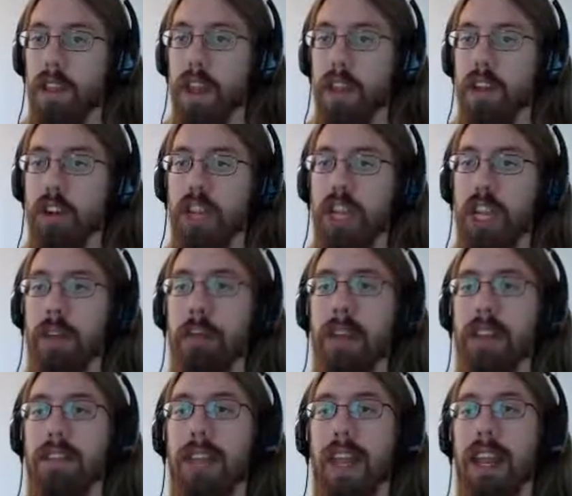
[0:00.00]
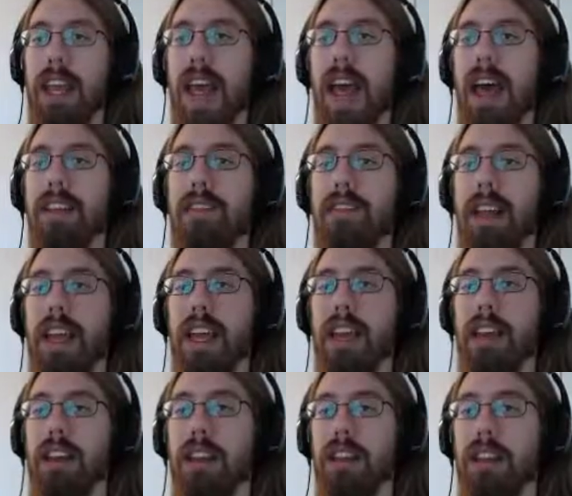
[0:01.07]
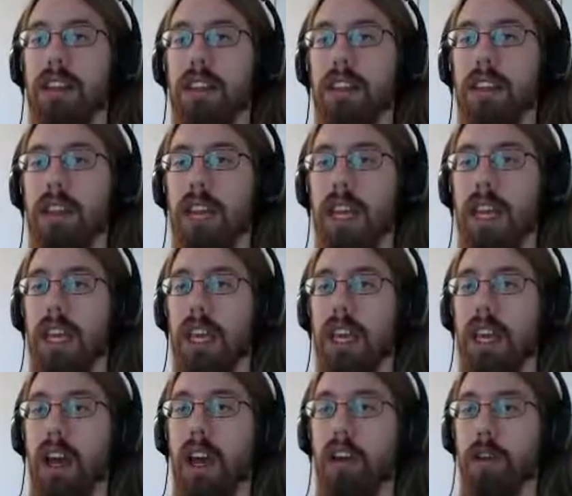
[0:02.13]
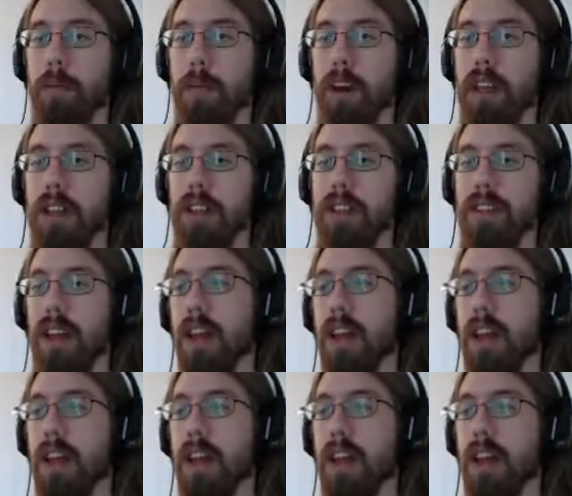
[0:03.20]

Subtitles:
achievements, and it has, like, the other bucket list.